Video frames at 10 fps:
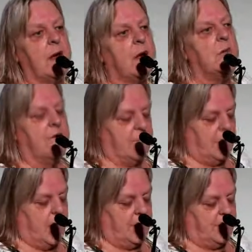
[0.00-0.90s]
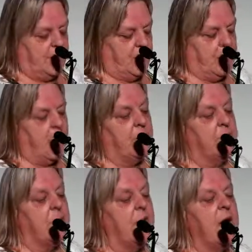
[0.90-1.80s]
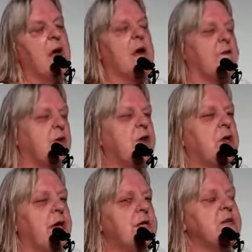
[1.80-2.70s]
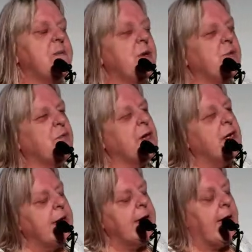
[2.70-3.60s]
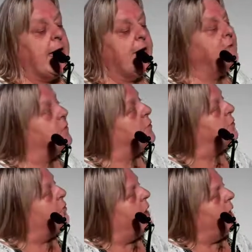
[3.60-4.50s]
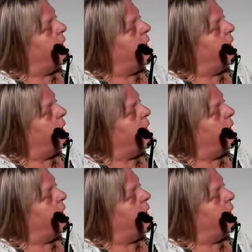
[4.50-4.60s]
It was a wonderful moment. So you need to be really careful